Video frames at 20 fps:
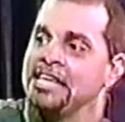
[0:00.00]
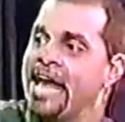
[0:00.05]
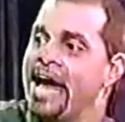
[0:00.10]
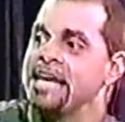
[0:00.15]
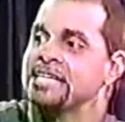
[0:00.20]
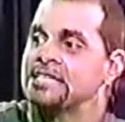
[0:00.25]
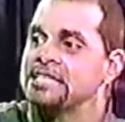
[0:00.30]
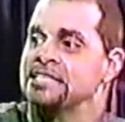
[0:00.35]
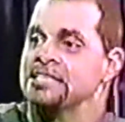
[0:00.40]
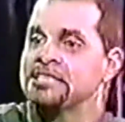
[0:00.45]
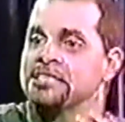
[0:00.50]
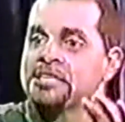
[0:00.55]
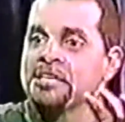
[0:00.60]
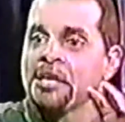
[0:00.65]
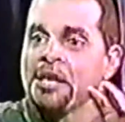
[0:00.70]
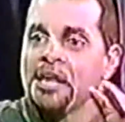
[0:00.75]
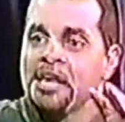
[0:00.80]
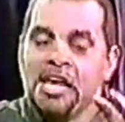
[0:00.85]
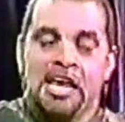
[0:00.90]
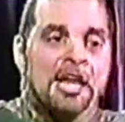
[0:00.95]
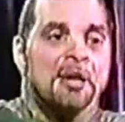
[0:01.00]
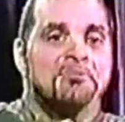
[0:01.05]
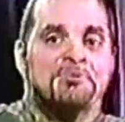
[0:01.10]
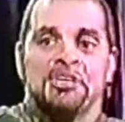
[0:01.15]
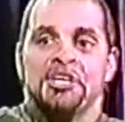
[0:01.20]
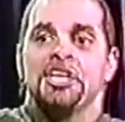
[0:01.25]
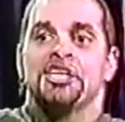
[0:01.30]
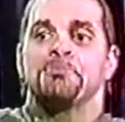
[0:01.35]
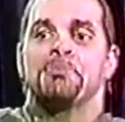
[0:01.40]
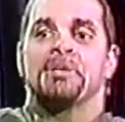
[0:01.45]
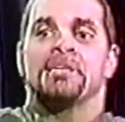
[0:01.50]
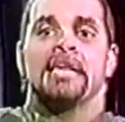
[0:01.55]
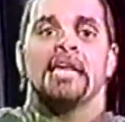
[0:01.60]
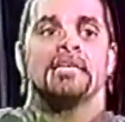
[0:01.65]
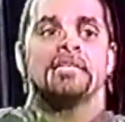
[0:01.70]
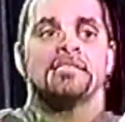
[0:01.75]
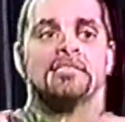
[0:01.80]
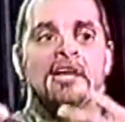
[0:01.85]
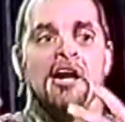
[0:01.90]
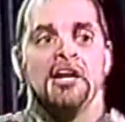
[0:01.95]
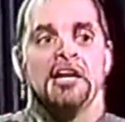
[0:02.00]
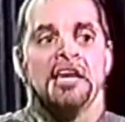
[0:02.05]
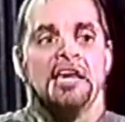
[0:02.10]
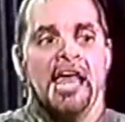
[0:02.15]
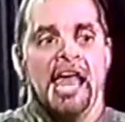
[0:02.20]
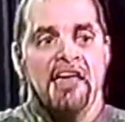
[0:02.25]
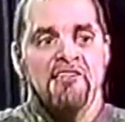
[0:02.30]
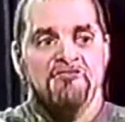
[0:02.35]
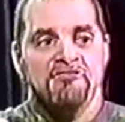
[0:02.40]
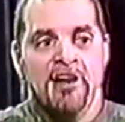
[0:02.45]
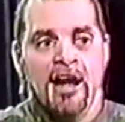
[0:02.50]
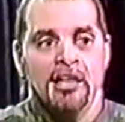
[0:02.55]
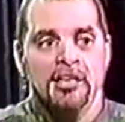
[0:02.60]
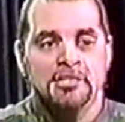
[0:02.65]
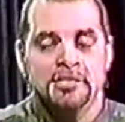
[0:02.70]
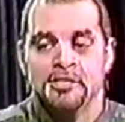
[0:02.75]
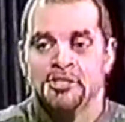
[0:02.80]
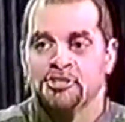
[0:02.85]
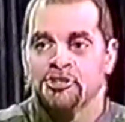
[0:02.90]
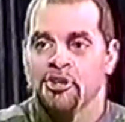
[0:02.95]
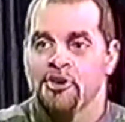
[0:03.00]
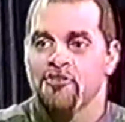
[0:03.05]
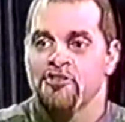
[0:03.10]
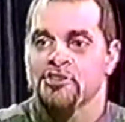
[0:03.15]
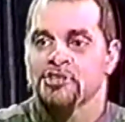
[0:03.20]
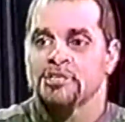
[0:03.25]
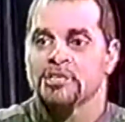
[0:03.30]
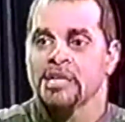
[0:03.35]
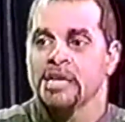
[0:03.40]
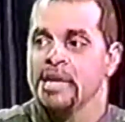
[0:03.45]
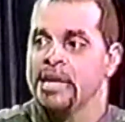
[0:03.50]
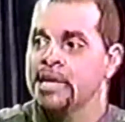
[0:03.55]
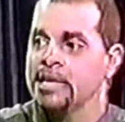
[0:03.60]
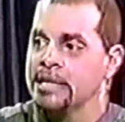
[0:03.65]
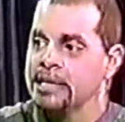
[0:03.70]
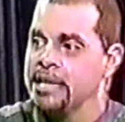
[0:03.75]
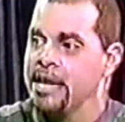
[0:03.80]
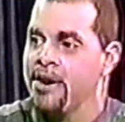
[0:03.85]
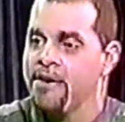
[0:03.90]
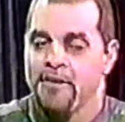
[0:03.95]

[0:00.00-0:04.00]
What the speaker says: are licensed EMTs, but they started a volunteer service in an